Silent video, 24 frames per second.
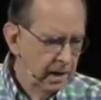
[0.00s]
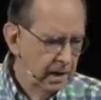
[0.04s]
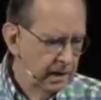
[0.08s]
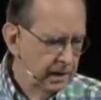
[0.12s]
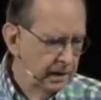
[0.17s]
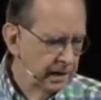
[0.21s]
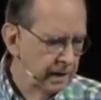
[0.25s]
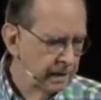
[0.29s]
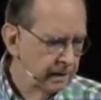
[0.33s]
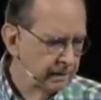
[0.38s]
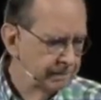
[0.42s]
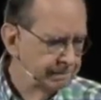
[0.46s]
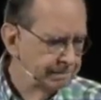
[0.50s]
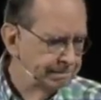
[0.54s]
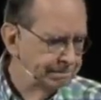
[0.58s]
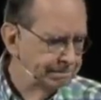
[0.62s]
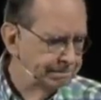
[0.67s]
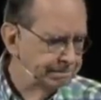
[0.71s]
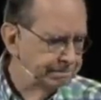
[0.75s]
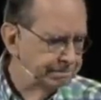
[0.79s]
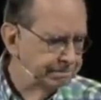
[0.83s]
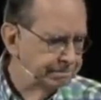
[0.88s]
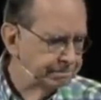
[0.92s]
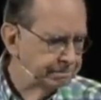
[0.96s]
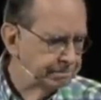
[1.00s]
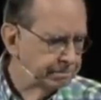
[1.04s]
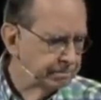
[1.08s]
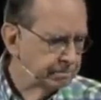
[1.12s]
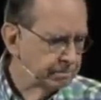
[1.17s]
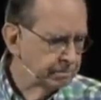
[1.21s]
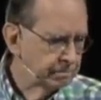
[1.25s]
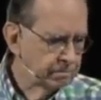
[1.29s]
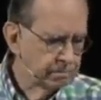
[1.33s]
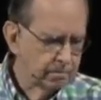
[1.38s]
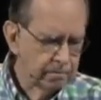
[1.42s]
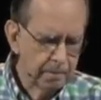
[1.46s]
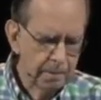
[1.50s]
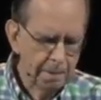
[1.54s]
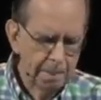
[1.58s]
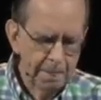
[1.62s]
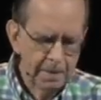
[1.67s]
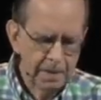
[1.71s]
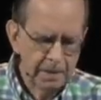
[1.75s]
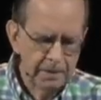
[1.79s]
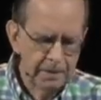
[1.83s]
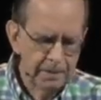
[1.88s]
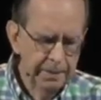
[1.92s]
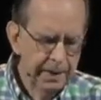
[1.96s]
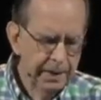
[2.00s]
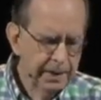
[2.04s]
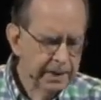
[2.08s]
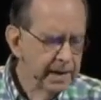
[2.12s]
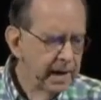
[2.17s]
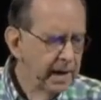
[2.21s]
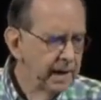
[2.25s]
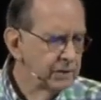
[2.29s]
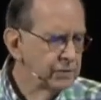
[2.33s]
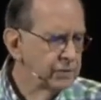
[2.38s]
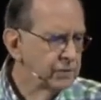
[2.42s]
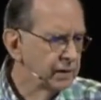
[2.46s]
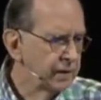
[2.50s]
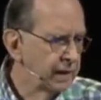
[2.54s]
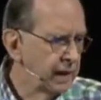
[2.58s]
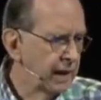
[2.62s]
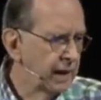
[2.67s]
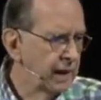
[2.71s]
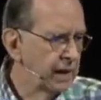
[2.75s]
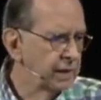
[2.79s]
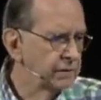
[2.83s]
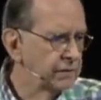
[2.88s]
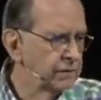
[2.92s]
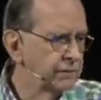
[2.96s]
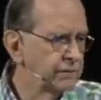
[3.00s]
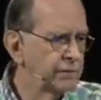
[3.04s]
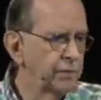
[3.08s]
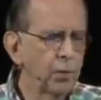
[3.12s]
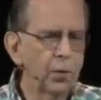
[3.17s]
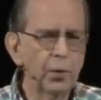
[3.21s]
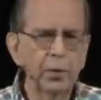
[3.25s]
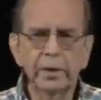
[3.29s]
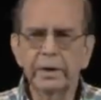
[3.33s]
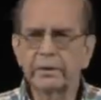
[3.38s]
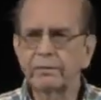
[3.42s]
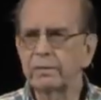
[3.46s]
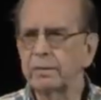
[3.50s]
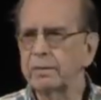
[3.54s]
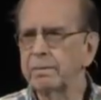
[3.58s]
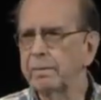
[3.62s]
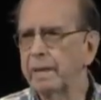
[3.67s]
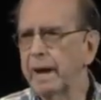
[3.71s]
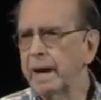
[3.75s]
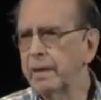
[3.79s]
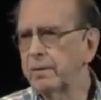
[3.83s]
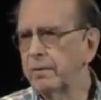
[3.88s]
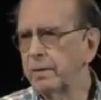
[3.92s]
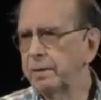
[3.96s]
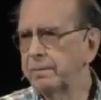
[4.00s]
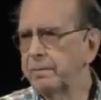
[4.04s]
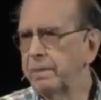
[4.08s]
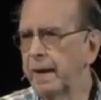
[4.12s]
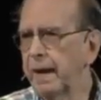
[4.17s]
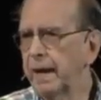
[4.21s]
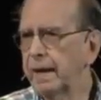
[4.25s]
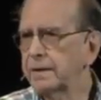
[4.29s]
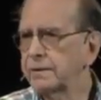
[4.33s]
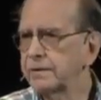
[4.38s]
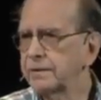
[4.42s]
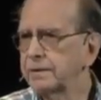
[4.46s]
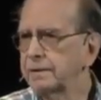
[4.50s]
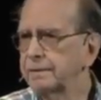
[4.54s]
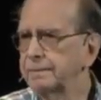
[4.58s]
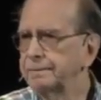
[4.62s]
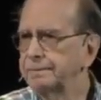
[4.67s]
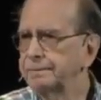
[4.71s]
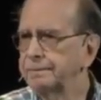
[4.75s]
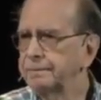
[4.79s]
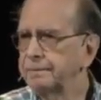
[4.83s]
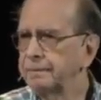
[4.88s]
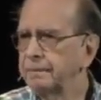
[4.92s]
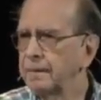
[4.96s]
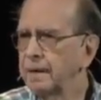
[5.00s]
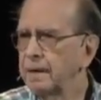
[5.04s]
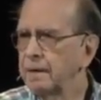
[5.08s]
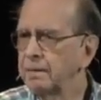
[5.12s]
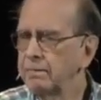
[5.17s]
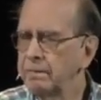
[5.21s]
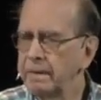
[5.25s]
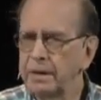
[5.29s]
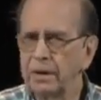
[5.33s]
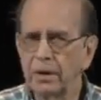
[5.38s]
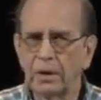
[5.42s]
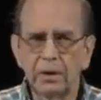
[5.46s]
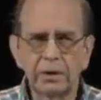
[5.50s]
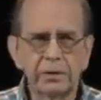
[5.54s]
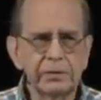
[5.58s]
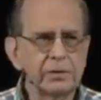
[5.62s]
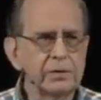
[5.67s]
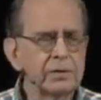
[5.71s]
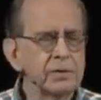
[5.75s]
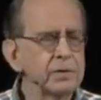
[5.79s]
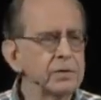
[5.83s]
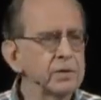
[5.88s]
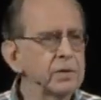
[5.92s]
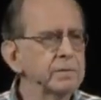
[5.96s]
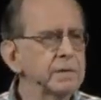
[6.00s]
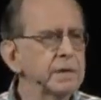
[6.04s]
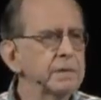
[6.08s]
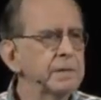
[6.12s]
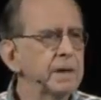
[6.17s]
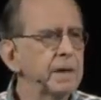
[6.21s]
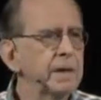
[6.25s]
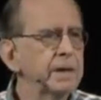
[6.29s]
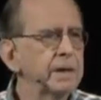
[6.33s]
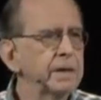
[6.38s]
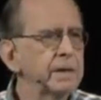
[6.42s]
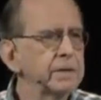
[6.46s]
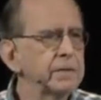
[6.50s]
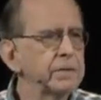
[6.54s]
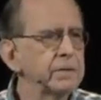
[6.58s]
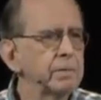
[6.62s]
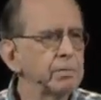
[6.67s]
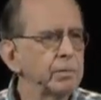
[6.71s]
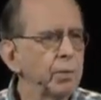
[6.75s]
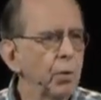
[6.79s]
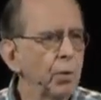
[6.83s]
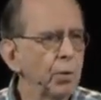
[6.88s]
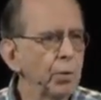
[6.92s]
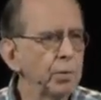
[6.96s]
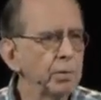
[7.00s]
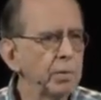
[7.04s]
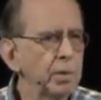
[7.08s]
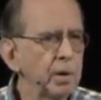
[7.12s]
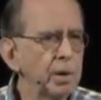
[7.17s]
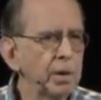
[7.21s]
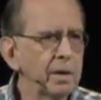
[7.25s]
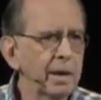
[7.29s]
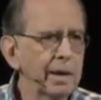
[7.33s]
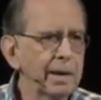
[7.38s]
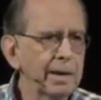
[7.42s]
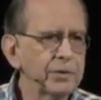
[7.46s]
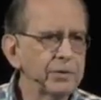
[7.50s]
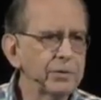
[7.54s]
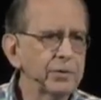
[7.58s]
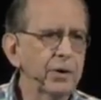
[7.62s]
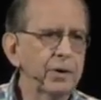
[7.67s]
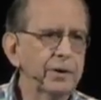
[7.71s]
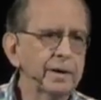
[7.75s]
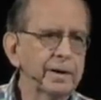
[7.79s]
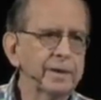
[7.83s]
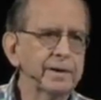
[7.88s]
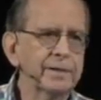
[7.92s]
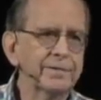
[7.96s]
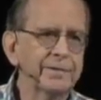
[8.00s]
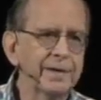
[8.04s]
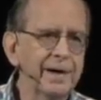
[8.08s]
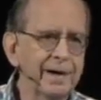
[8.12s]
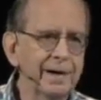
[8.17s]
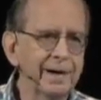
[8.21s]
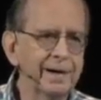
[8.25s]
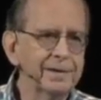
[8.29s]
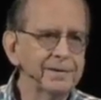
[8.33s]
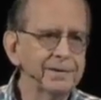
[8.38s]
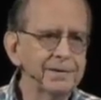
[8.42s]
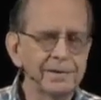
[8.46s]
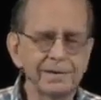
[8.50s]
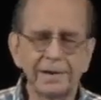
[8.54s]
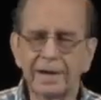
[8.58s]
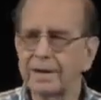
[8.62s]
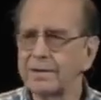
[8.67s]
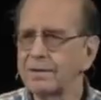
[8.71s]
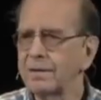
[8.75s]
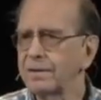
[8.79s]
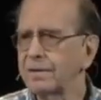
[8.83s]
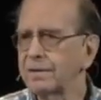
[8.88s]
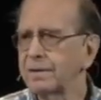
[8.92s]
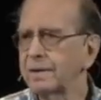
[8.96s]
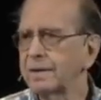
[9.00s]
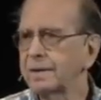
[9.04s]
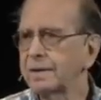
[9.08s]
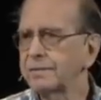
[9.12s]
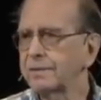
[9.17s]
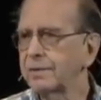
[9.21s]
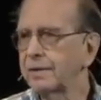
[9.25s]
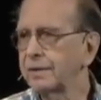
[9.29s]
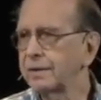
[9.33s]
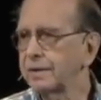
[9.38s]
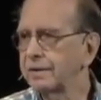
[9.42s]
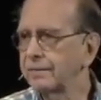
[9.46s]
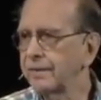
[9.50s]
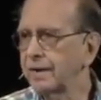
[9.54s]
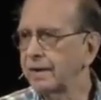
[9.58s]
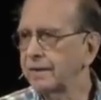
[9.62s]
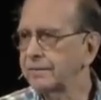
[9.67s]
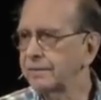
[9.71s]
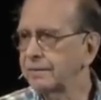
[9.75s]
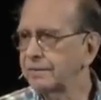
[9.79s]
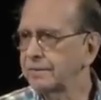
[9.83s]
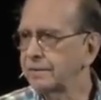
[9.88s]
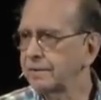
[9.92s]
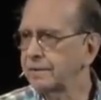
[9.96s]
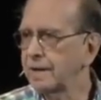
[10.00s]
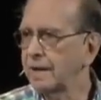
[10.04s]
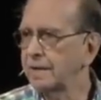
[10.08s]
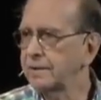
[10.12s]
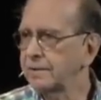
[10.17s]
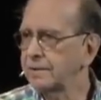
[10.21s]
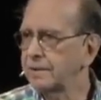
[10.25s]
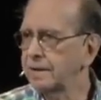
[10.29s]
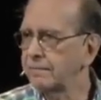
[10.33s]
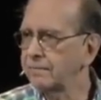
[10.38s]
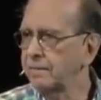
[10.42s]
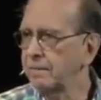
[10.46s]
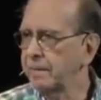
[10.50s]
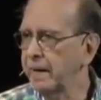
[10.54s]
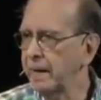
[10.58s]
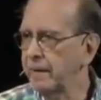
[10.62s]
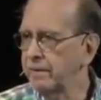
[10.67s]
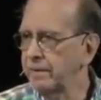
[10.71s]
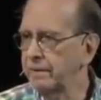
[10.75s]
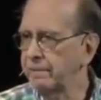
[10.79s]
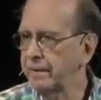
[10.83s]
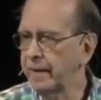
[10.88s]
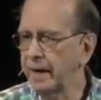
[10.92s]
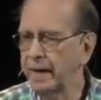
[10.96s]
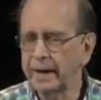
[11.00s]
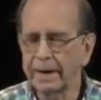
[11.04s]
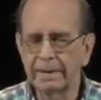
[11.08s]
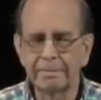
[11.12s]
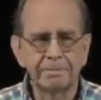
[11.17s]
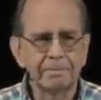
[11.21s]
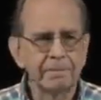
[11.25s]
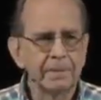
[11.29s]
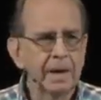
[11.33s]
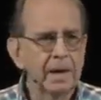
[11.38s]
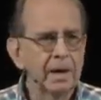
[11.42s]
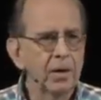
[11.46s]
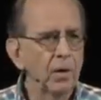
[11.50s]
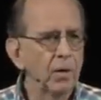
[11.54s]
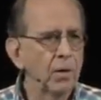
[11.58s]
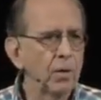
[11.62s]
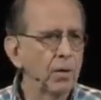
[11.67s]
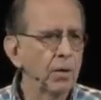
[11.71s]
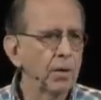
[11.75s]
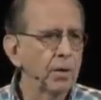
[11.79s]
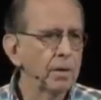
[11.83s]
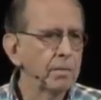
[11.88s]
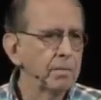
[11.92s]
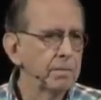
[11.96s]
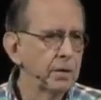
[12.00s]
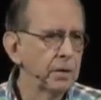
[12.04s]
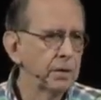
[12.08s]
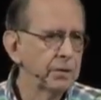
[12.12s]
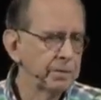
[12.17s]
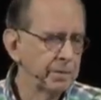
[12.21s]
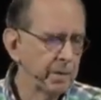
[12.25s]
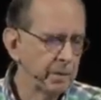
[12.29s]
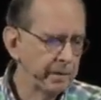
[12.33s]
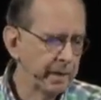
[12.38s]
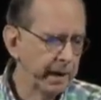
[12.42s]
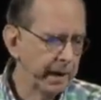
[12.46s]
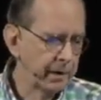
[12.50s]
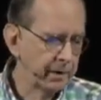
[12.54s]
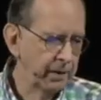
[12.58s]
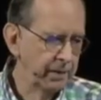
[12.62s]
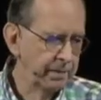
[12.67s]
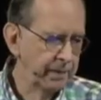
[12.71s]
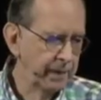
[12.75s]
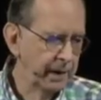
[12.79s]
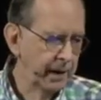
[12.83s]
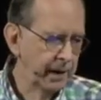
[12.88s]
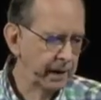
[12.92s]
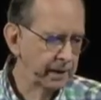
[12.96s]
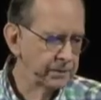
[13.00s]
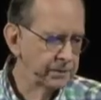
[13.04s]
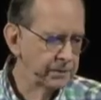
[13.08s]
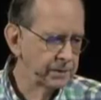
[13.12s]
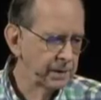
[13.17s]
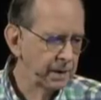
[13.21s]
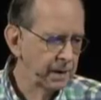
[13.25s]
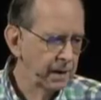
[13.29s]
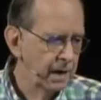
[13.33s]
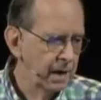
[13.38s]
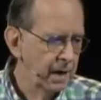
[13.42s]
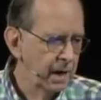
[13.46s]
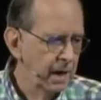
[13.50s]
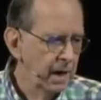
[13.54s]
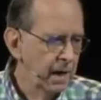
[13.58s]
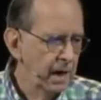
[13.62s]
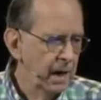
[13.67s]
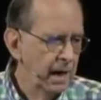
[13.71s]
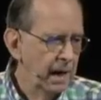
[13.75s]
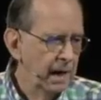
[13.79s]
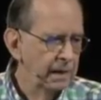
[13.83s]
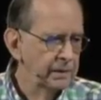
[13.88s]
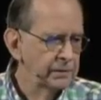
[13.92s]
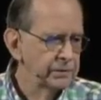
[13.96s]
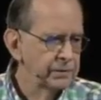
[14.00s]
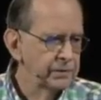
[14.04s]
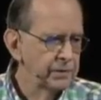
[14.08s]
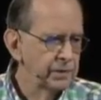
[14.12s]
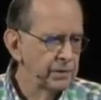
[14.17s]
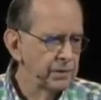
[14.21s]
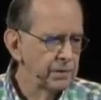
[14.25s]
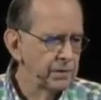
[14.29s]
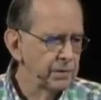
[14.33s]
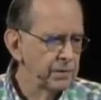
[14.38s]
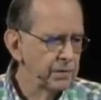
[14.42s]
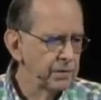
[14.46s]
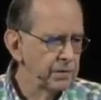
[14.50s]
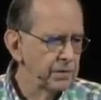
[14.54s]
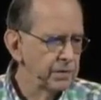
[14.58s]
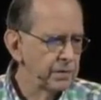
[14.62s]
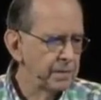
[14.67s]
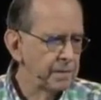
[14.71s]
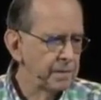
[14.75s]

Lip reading: Now, the body actually has 4 different battery packs, because the human body is a portable electronic device. Like all electronic devices, it has to have a battery pack or multiple battery packs. And so